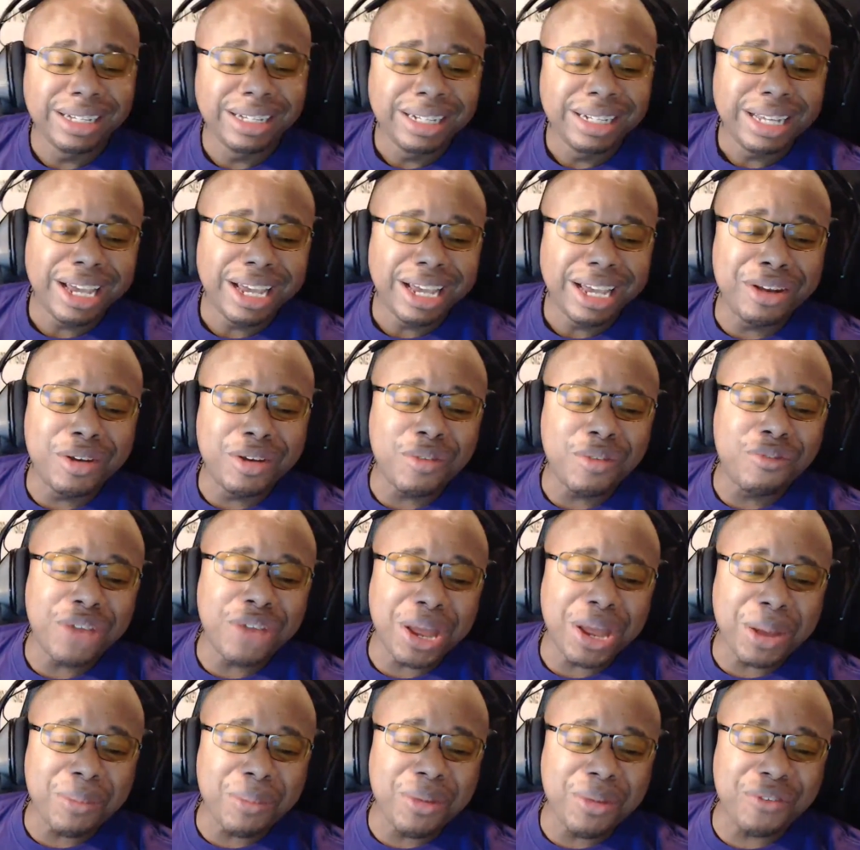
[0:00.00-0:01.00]
in
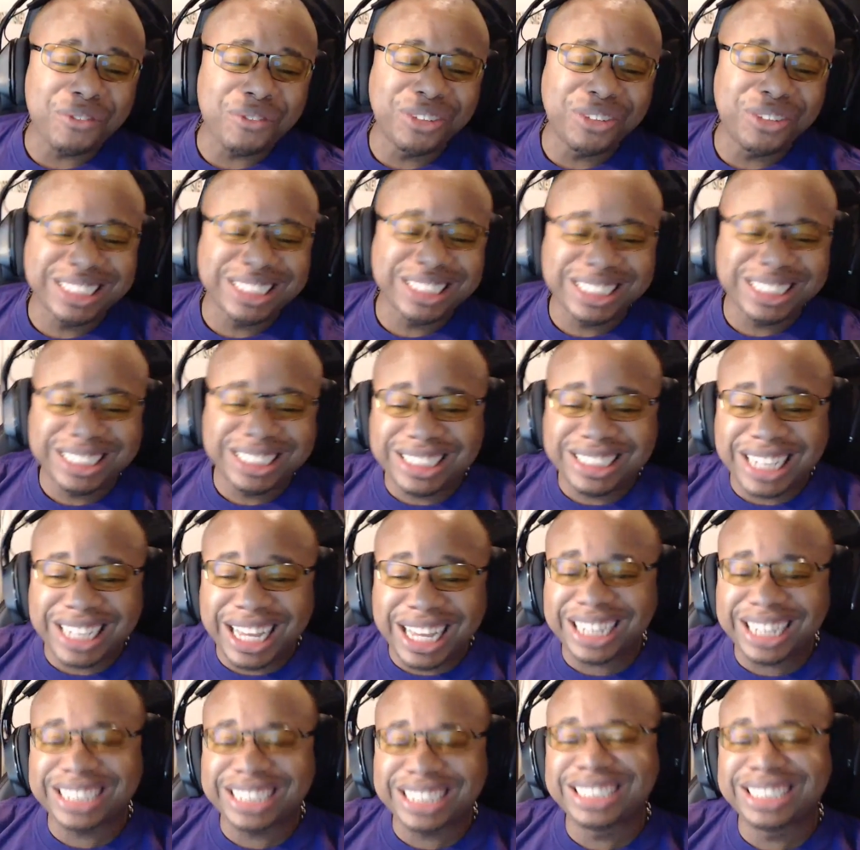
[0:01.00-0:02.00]
development for
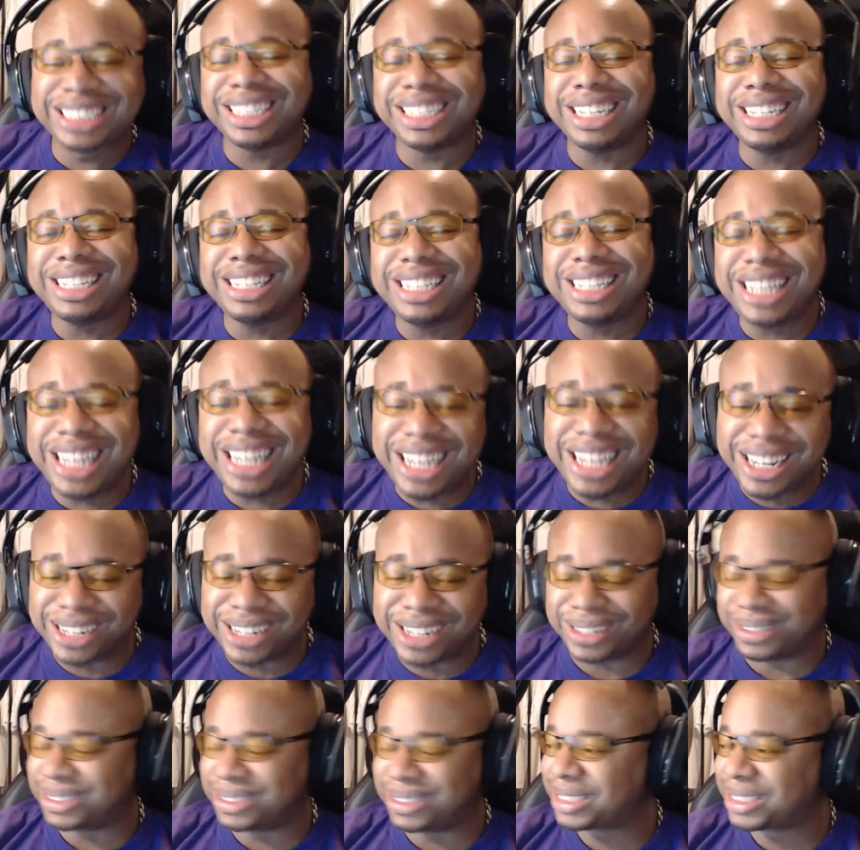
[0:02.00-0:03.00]
6
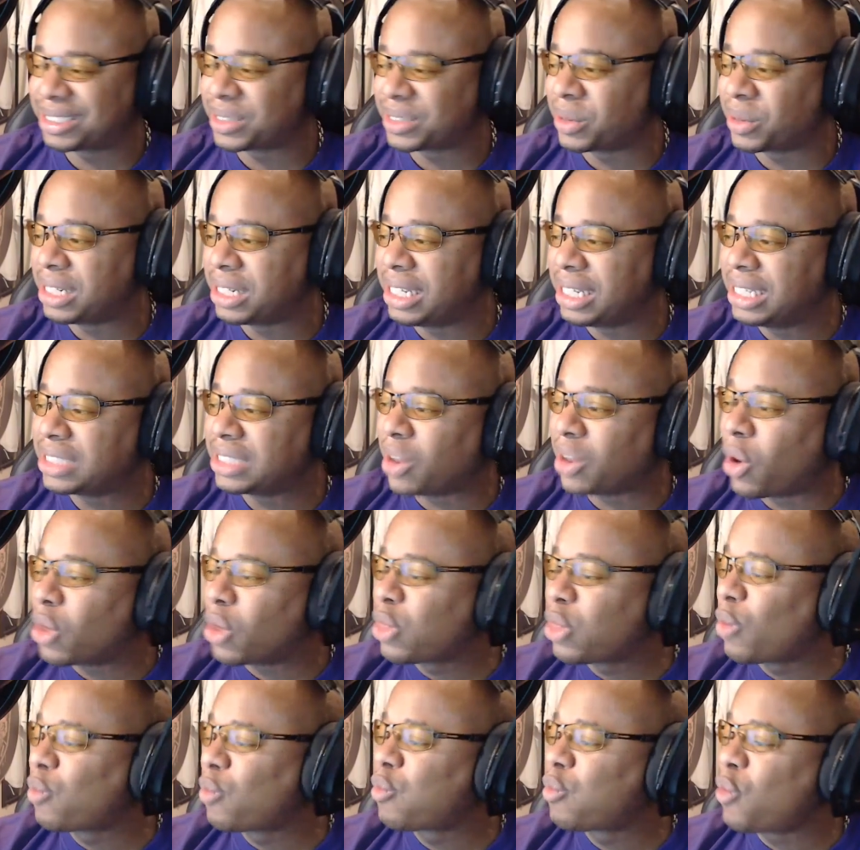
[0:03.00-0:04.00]
years. So these are
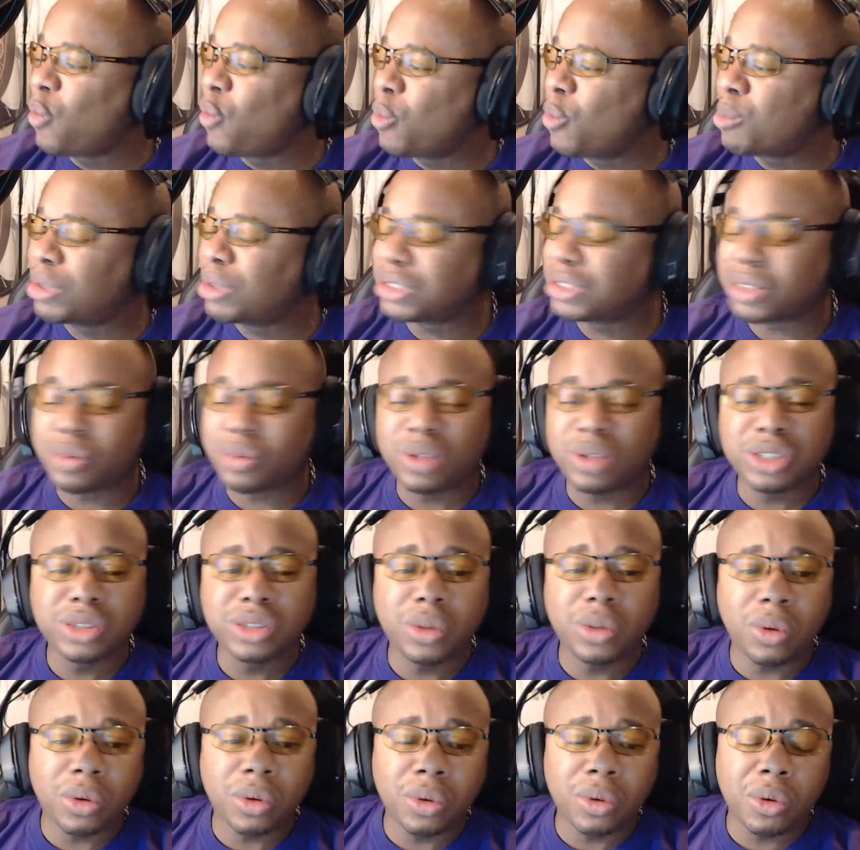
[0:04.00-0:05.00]
the rumors of what's
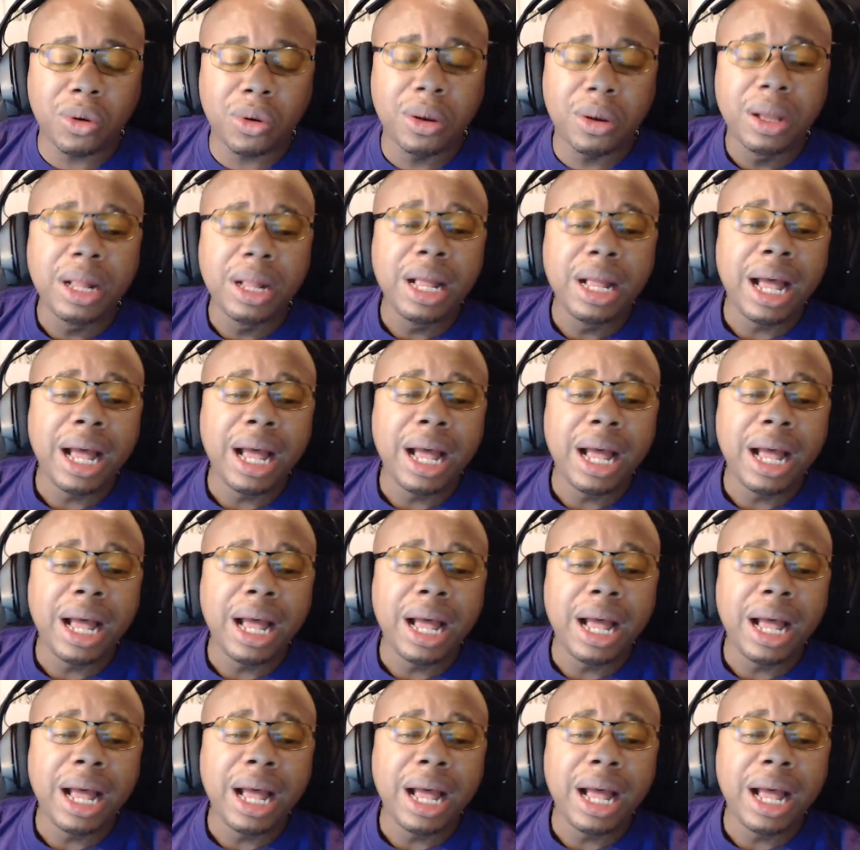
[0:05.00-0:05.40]
going on.